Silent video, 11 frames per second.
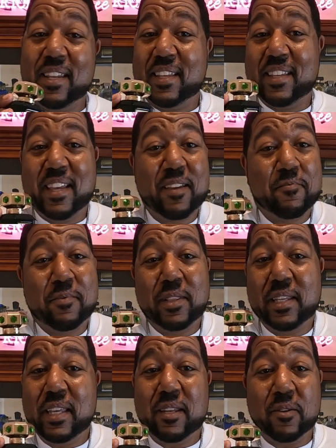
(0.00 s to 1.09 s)
it can't really
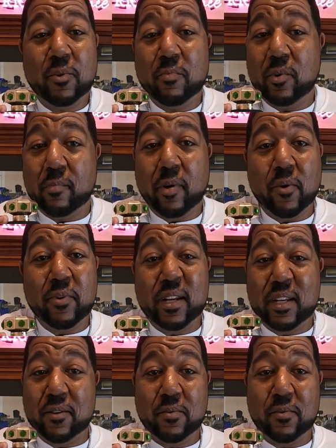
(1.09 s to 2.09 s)
get no more potent than the